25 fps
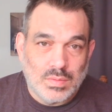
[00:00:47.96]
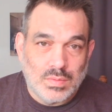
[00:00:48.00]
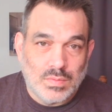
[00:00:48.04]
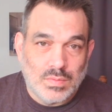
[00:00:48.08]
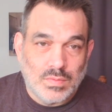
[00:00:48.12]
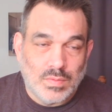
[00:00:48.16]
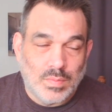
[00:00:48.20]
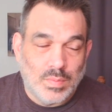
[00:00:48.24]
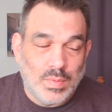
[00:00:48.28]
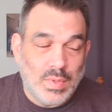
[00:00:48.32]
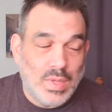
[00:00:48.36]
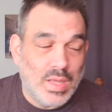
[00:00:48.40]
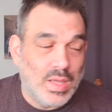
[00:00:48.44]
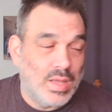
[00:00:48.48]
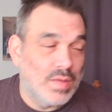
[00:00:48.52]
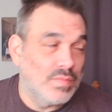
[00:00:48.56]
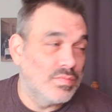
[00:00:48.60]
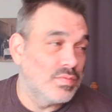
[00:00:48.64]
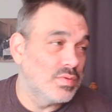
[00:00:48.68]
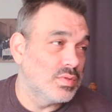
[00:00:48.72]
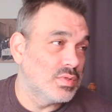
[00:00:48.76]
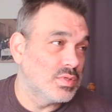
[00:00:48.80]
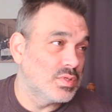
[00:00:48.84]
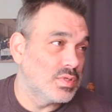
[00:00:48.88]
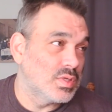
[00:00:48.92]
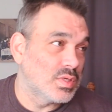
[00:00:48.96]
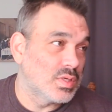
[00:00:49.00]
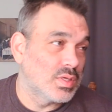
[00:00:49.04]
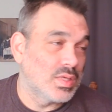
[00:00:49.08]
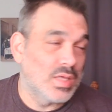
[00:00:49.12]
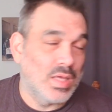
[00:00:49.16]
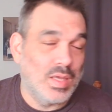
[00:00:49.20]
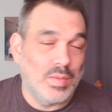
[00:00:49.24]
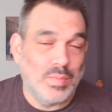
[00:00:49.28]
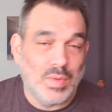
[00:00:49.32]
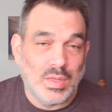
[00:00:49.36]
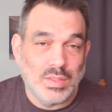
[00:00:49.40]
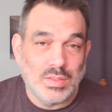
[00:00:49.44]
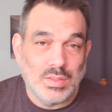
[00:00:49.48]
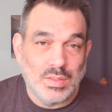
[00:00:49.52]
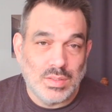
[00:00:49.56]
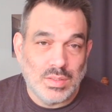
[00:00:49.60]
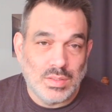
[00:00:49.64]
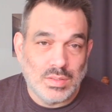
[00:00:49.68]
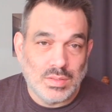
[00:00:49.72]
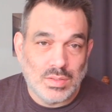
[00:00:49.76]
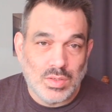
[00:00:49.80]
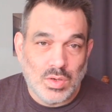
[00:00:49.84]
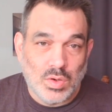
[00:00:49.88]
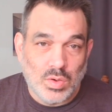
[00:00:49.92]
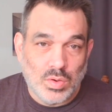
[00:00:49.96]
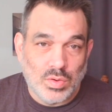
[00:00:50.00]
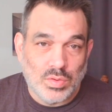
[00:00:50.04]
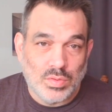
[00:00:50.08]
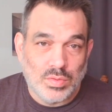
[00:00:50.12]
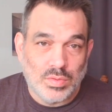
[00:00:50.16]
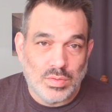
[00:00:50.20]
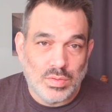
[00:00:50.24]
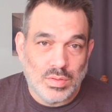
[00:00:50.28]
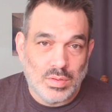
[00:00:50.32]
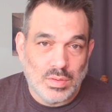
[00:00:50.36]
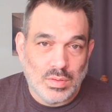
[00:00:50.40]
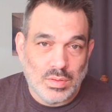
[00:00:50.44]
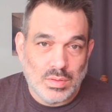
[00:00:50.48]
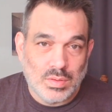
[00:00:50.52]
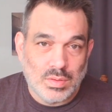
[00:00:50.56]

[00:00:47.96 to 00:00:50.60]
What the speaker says: from the heavens and came onto this earth